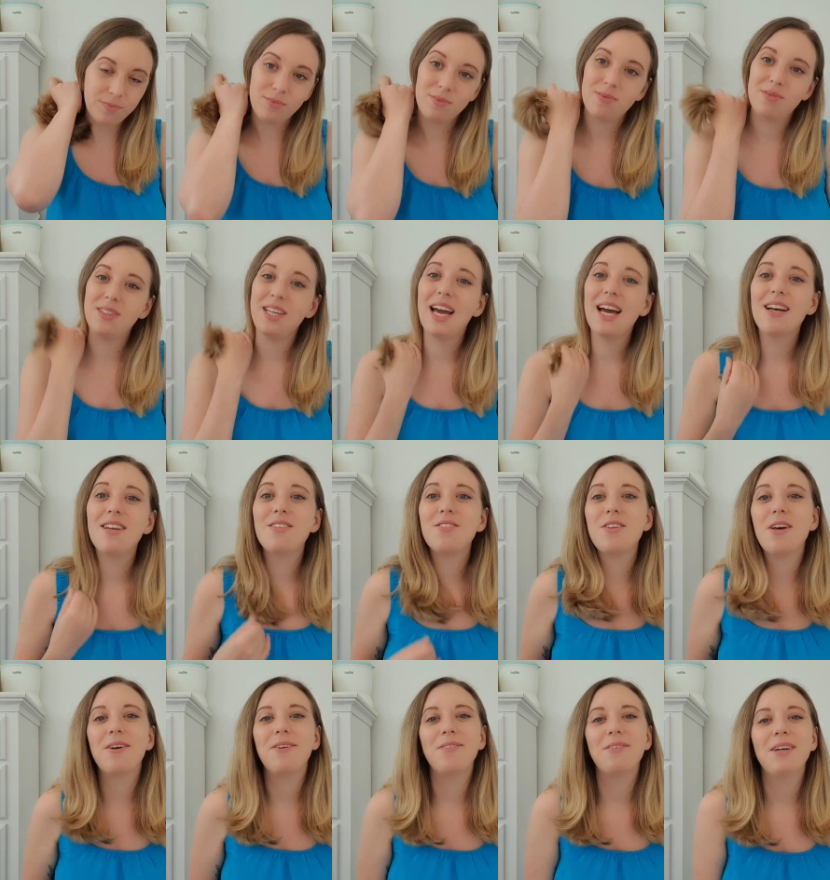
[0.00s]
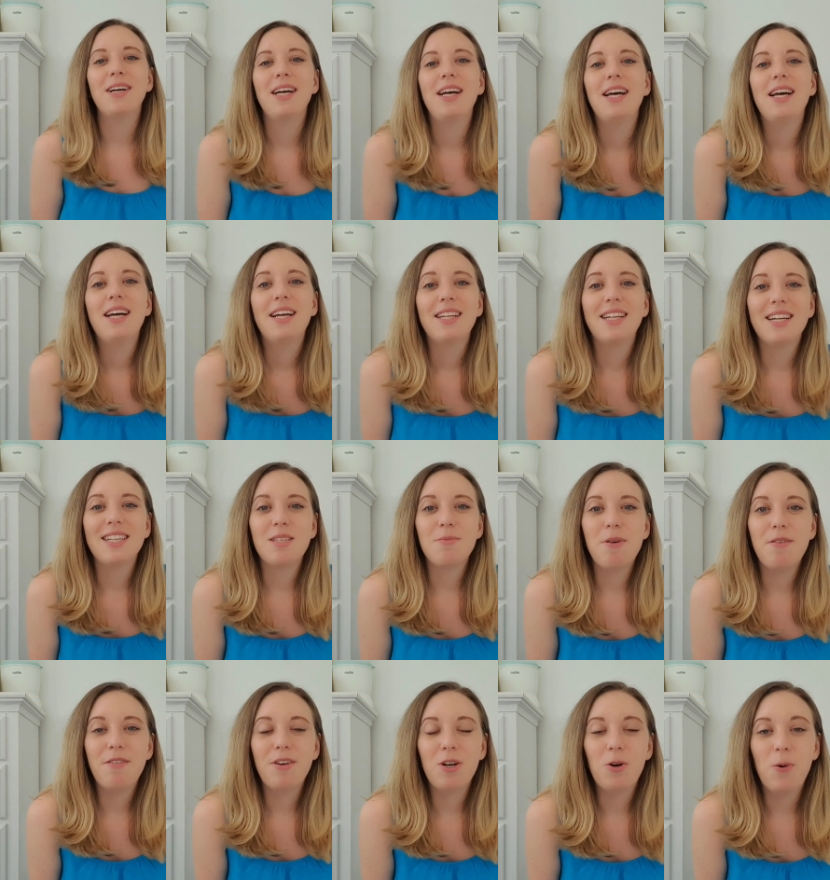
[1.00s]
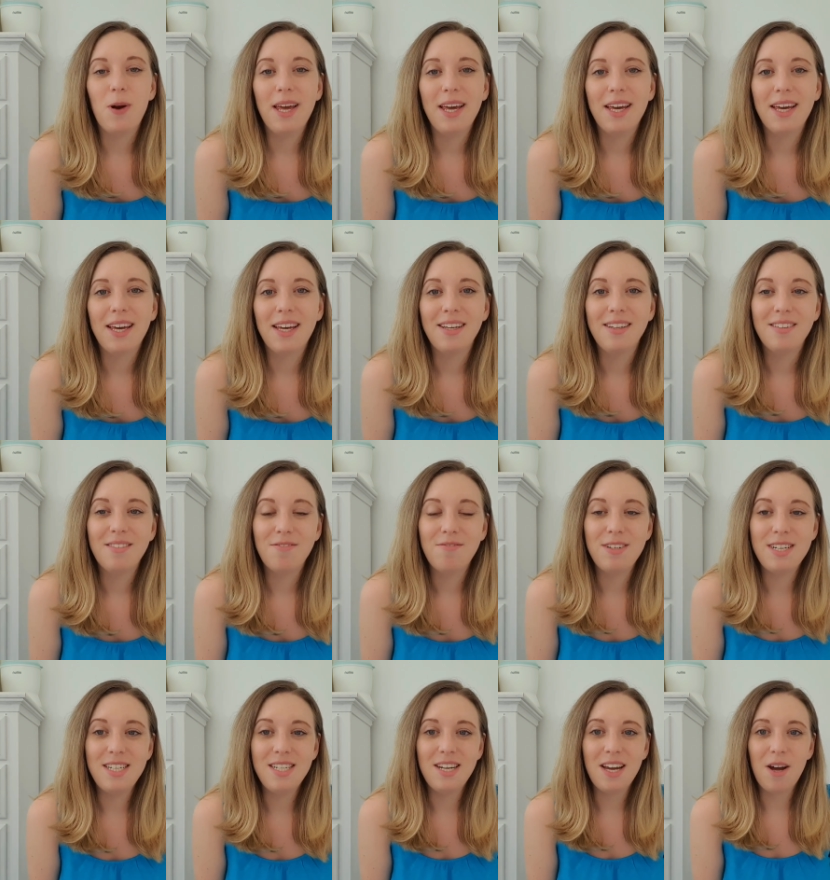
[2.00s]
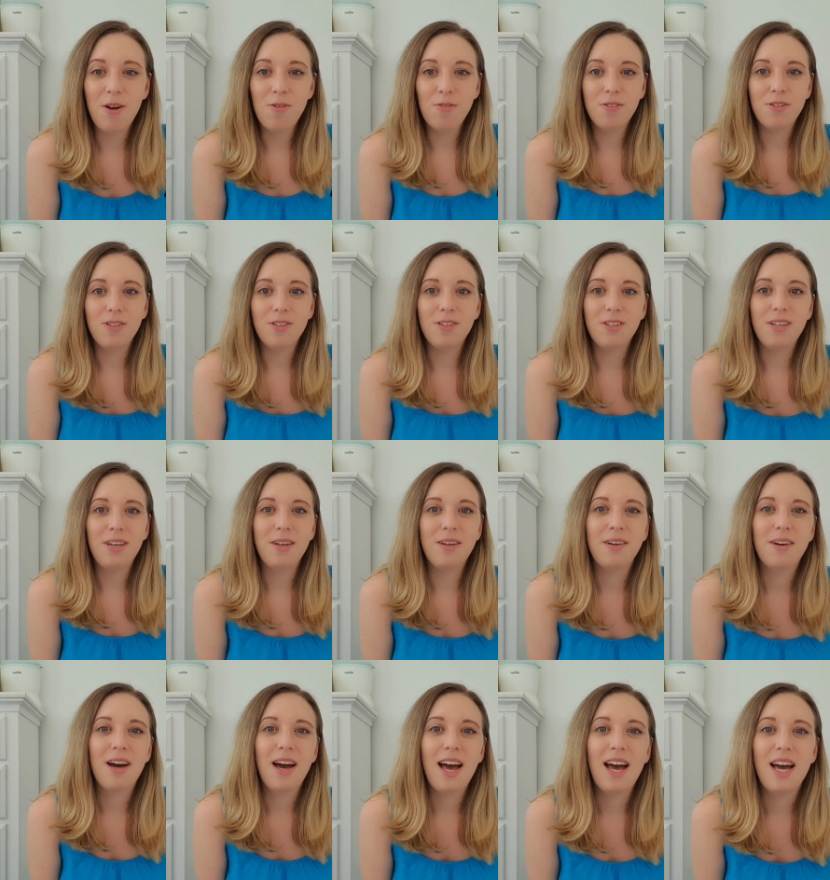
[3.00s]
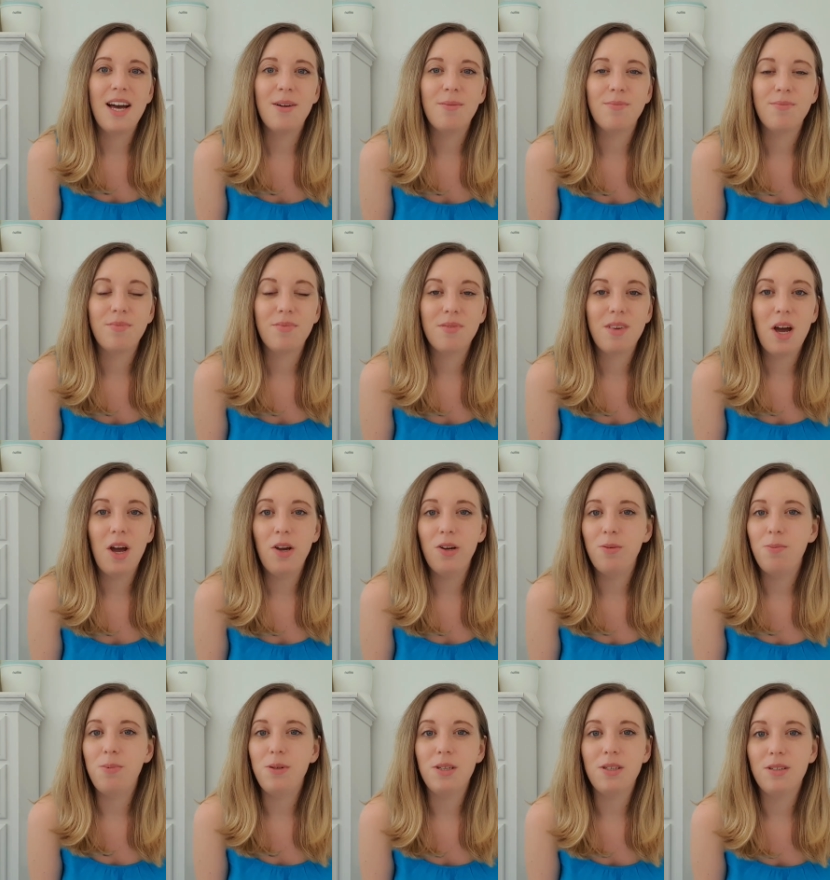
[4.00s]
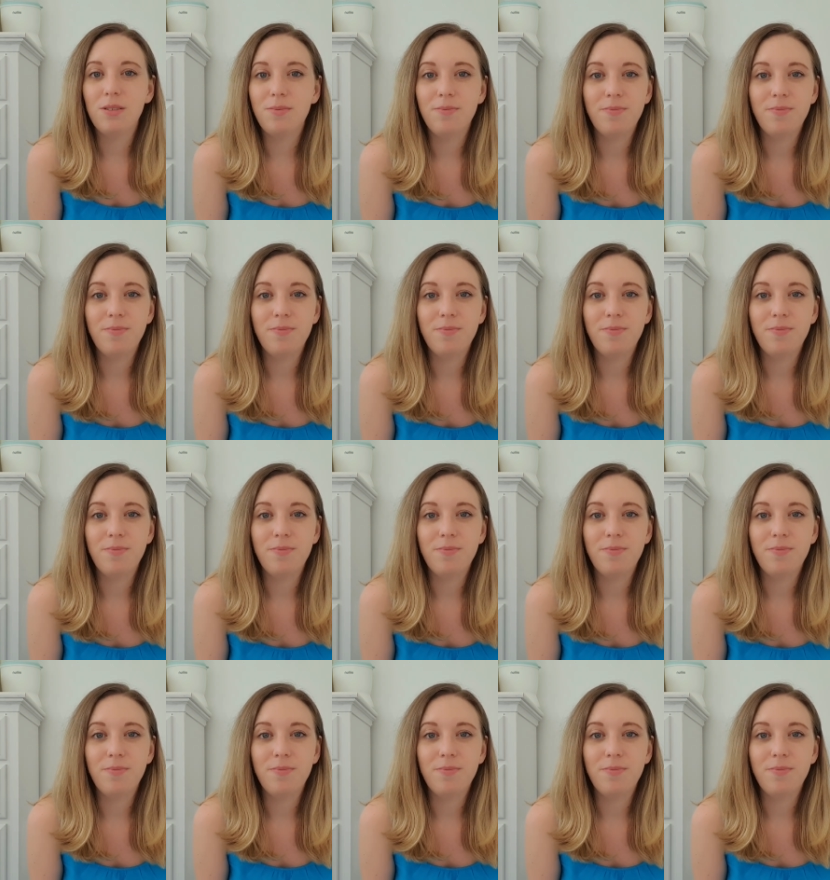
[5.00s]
yeah, so that's a bit of a quick video for you. I hope you